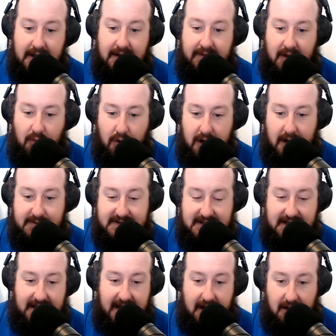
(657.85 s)
than what I'm
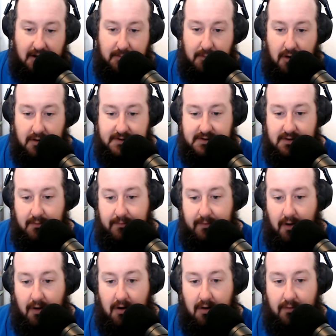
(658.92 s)
seeing out of Lamar so
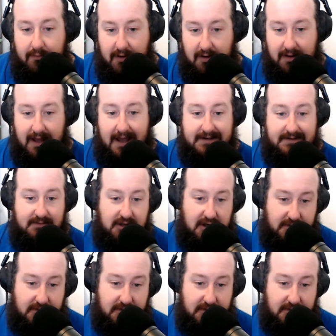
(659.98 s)
far over the last, you know,